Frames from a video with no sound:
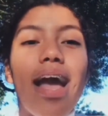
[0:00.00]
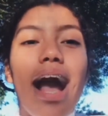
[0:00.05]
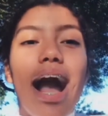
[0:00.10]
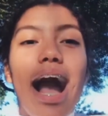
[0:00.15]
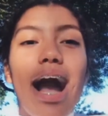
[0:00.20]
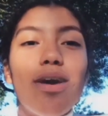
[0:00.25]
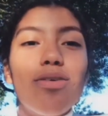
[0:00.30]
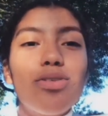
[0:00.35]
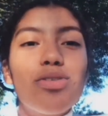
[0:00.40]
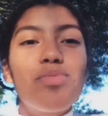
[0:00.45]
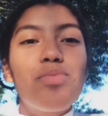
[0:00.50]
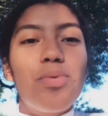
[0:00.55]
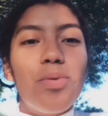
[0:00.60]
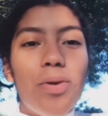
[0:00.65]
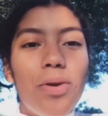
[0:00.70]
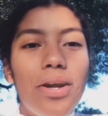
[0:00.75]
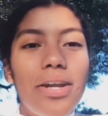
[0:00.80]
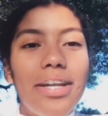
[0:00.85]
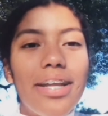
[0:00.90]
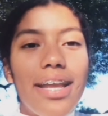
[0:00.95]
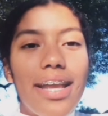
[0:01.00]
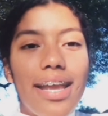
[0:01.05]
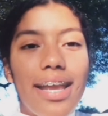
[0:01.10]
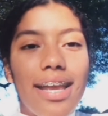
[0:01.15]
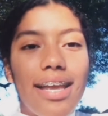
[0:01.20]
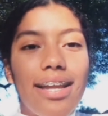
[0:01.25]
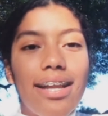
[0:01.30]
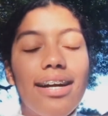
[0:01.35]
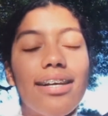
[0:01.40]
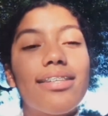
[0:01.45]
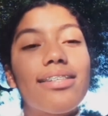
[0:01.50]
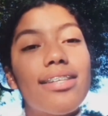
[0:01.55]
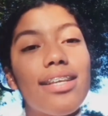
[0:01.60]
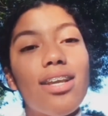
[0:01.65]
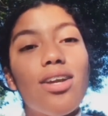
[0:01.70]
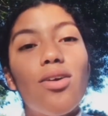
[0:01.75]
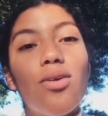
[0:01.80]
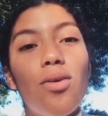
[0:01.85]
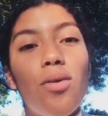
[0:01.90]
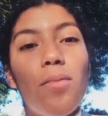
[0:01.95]
I was born in a
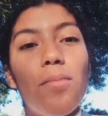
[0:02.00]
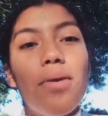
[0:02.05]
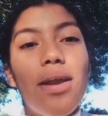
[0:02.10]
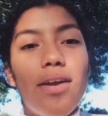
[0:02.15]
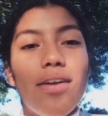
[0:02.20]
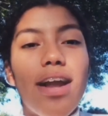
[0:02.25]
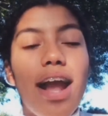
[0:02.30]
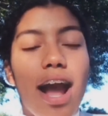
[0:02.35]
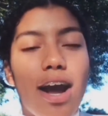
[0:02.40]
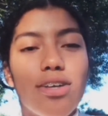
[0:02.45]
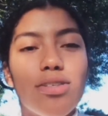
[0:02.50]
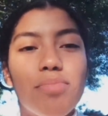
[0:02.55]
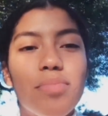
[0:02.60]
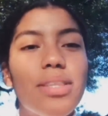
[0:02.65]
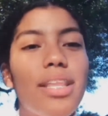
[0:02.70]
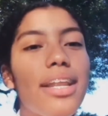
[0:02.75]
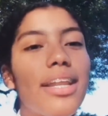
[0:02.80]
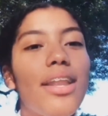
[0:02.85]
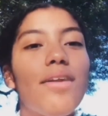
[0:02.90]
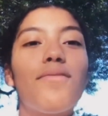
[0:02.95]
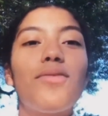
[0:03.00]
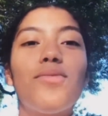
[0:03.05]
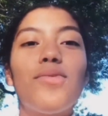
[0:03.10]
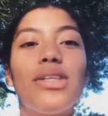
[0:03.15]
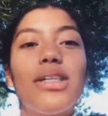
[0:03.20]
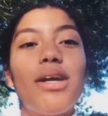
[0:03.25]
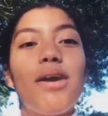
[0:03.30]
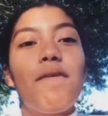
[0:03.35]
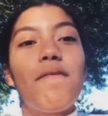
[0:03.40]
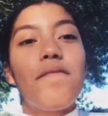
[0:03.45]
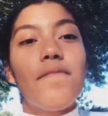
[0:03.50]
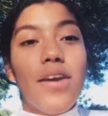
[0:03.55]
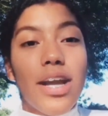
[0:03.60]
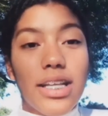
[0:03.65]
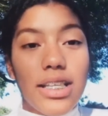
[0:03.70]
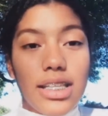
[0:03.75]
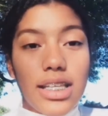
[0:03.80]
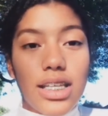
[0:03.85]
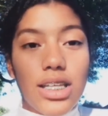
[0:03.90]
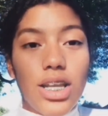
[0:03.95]
single parent house, but that never really
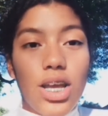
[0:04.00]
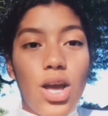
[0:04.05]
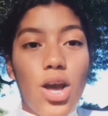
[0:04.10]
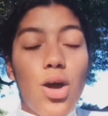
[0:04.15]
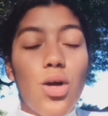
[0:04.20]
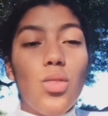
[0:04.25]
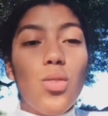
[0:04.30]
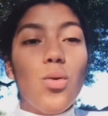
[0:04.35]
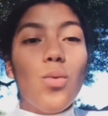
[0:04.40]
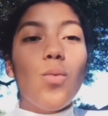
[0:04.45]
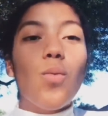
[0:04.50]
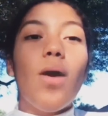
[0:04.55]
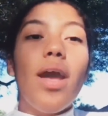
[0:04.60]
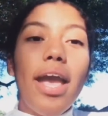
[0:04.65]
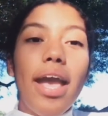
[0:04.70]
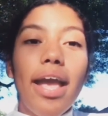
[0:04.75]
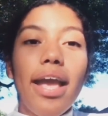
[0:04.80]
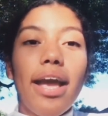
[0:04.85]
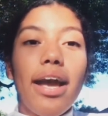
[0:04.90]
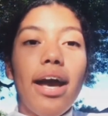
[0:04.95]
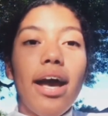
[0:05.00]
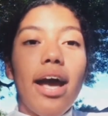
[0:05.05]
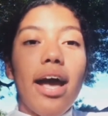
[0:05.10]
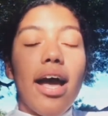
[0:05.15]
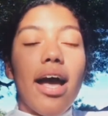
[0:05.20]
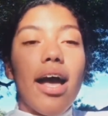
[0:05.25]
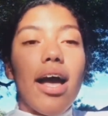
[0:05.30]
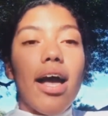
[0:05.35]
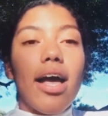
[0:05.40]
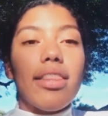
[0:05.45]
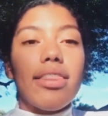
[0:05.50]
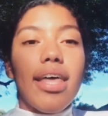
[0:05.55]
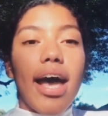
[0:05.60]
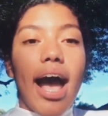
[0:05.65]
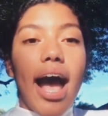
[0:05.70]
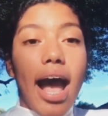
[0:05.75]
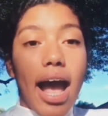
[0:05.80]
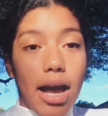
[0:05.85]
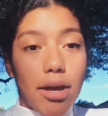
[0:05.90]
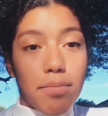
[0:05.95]
affected the way that
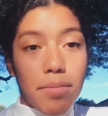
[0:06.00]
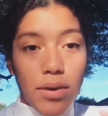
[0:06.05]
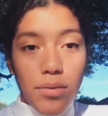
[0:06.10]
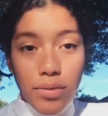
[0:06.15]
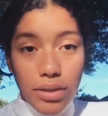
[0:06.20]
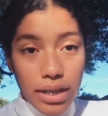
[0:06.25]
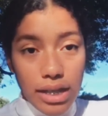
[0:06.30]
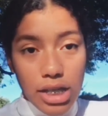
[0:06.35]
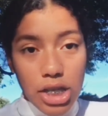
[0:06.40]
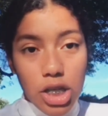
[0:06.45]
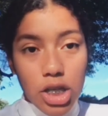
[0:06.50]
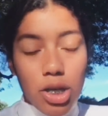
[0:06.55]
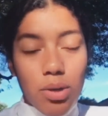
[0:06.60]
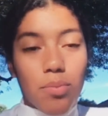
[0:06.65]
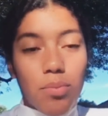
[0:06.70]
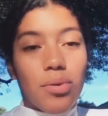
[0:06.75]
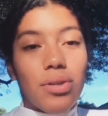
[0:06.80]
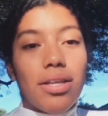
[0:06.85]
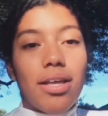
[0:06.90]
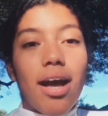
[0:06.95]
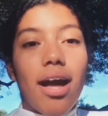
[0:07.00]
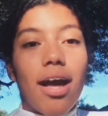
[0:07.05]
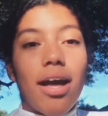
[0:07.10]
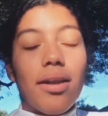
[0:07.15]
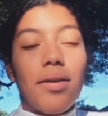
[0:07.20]
I had my relationship with God.